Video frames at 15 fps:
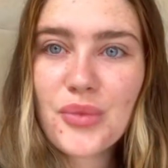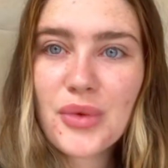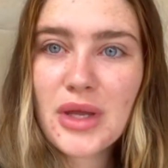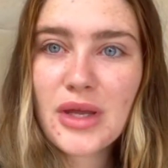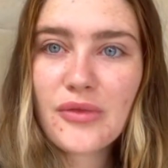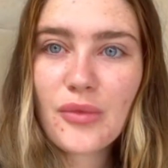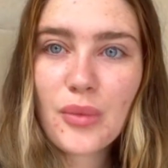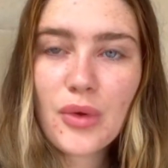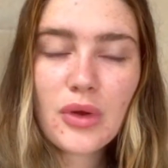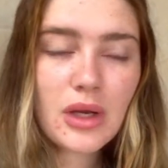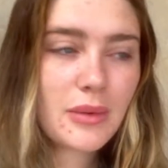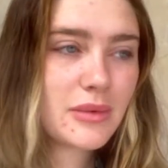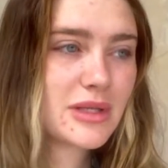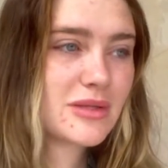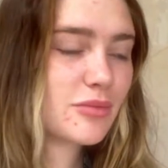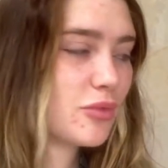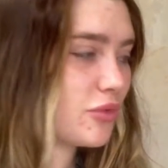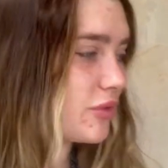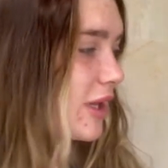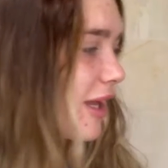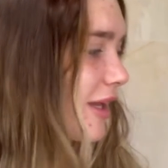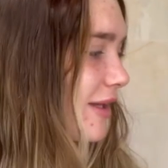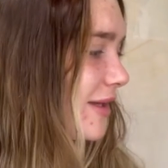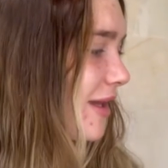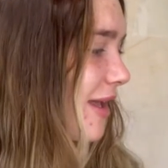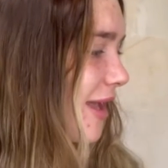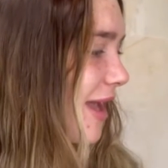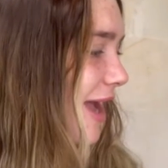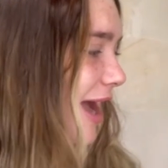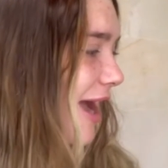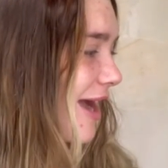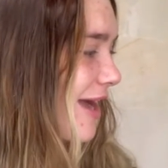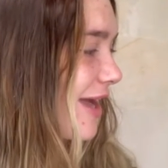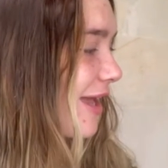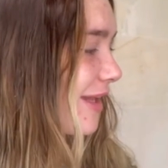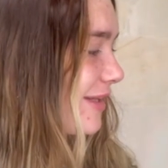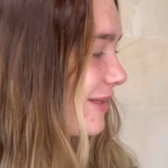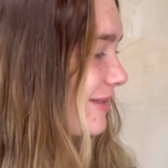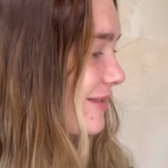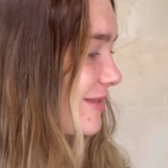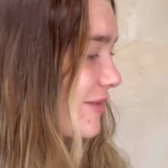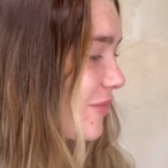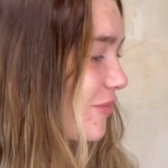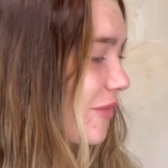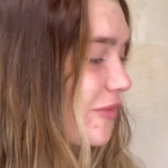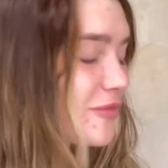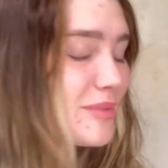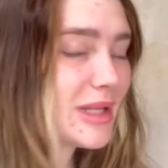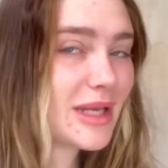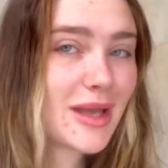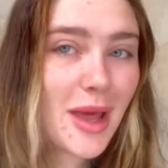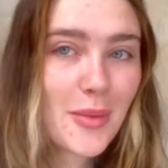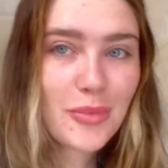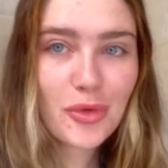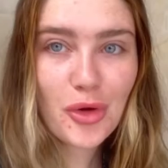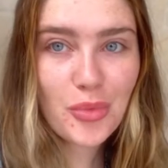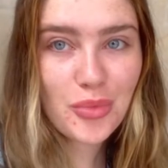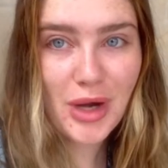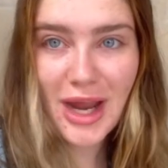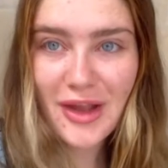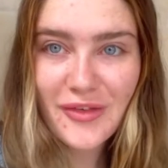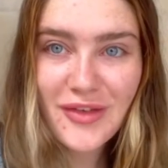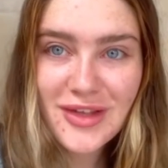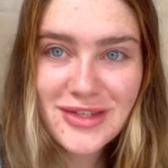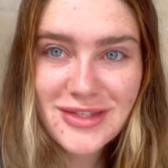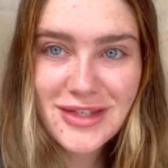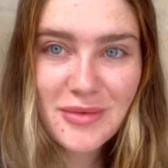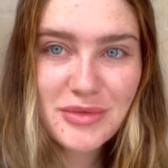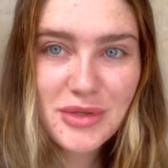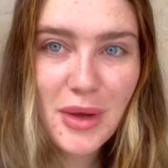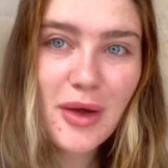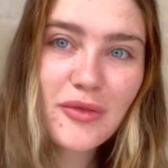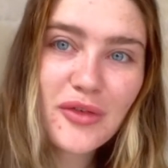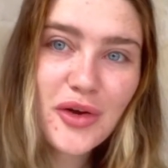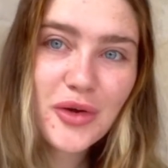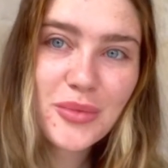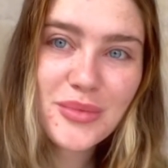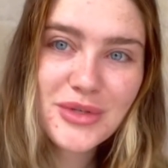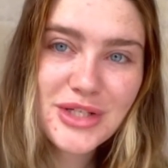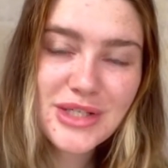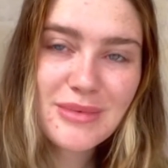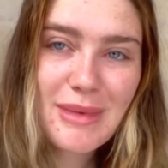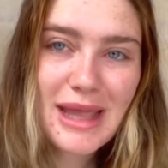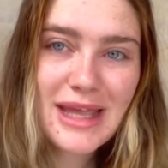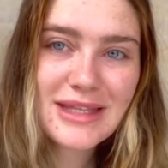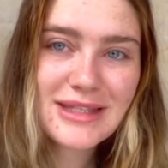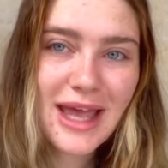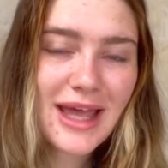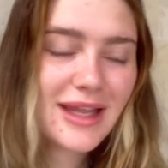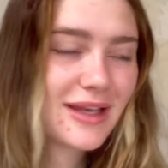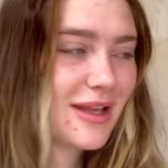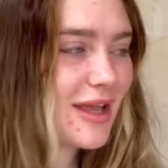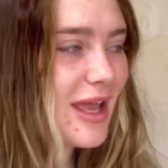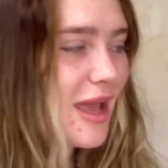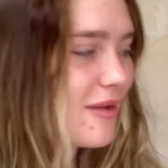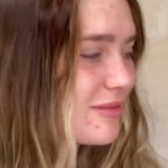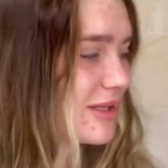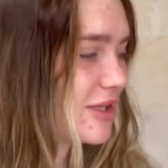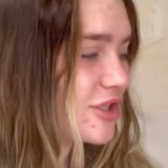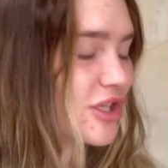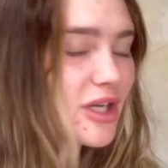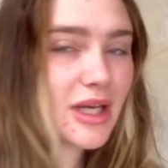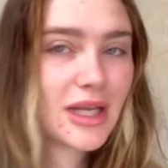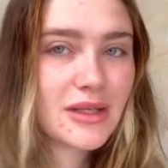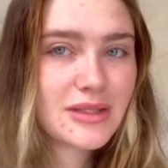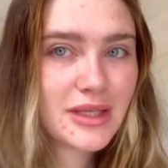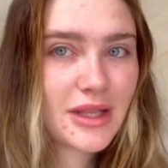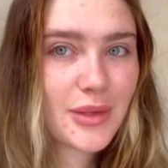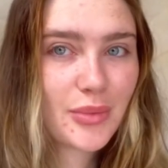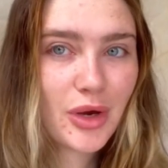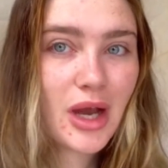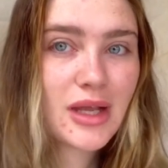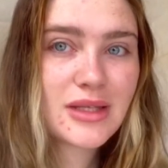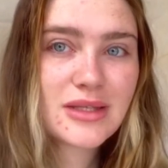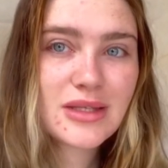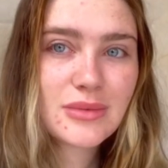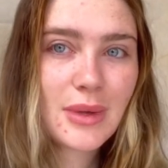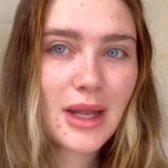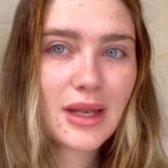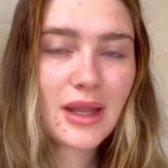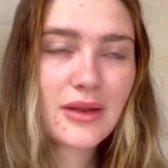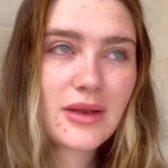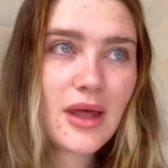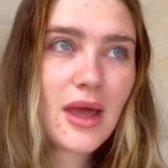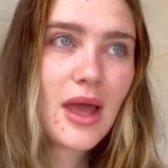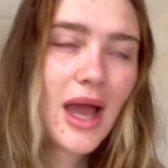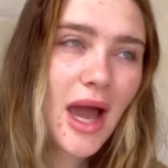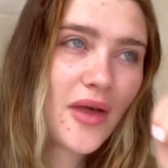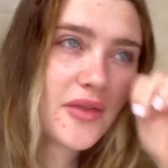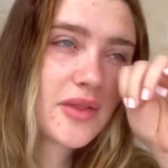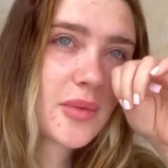we've woke up this morning and we've been brought breakfast up to our room, which is amazing. It was actually included in the price as well. And I think the